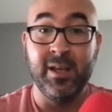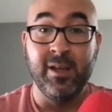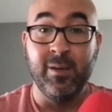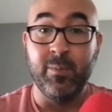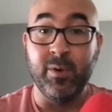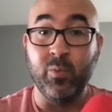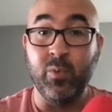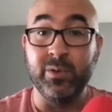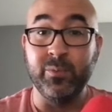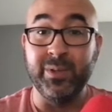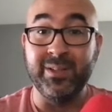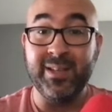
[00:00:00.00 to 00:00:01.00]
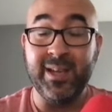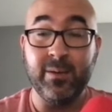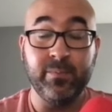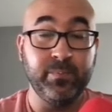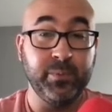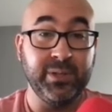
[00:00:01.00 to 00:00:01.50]
But when we take
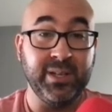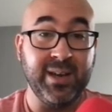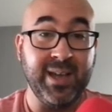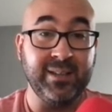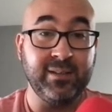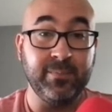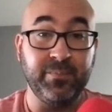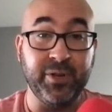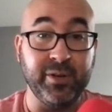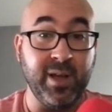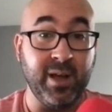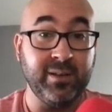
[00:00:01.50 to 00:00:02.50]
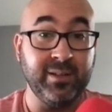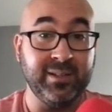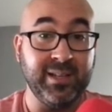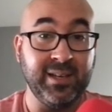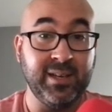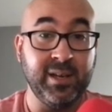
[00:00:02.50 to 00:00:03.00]
with the knight, they're not going to
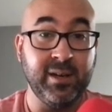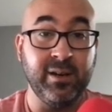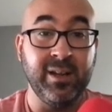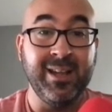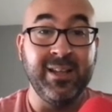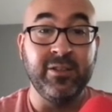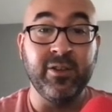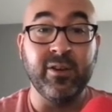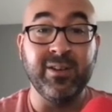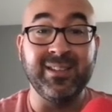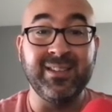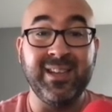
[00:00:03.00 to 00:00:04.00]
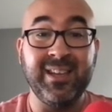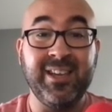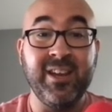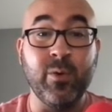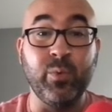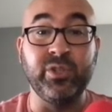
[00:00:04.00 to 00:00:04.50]
take here. They're going to take
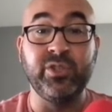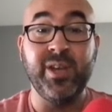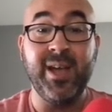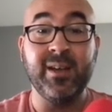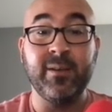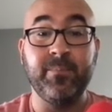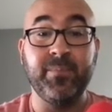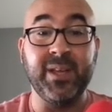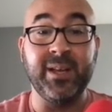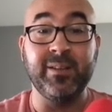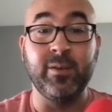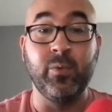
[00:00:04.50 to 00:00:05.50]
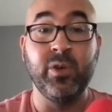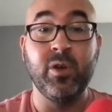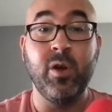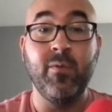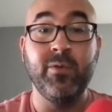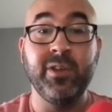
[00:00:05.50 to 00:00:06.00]
here with check. And after we
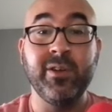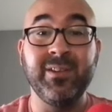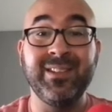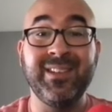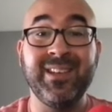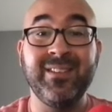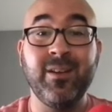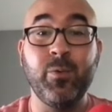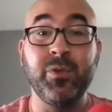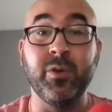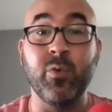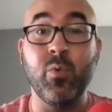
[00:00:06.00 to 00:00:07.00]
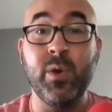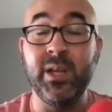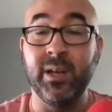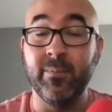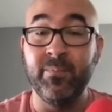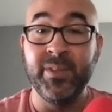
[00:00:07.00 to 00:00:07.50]
cover, they're going to take there with the
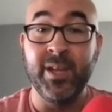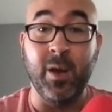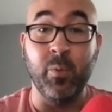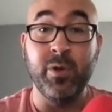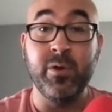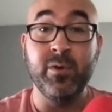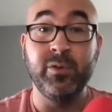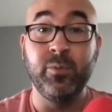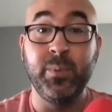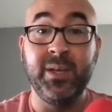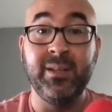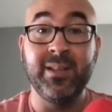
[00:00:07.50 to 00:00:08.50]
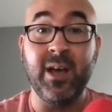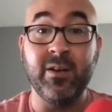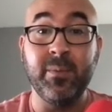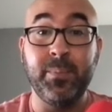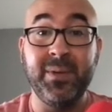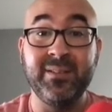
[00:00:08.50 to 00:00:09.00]
queen. And we're going to be down
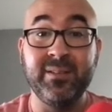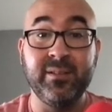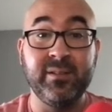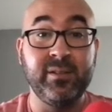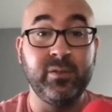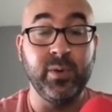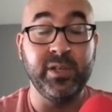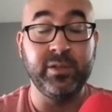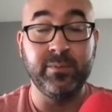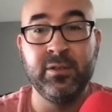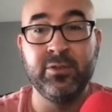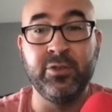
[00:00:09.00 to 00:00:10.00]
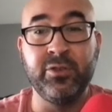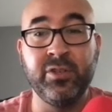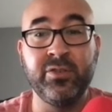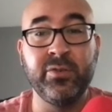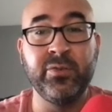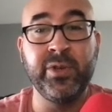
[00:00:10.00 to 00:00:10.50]
a piece in this situation. So
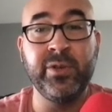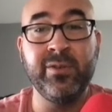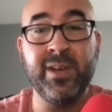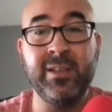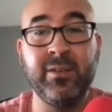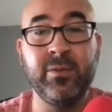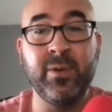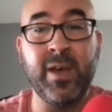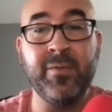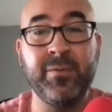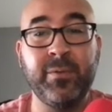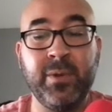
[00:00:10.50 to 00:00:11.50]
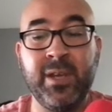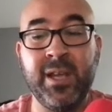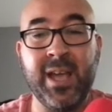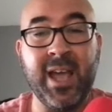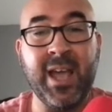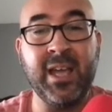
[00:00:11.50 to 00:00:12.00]
just retreat your knight to
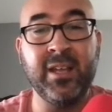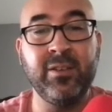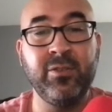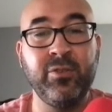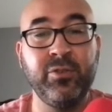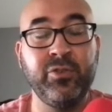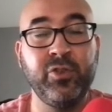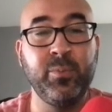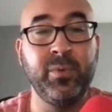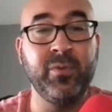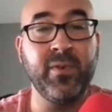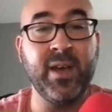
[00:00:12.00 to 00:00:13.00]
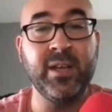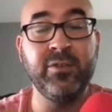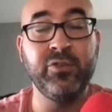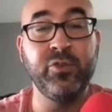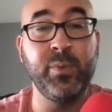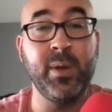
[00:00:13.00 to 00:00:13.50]
f3 and you should be fine. You
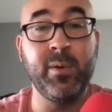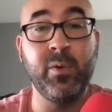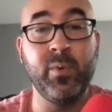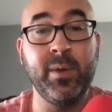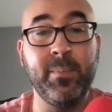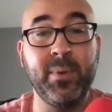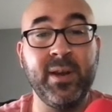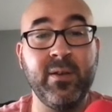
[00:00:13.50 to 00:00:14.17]
should be able to win plenty of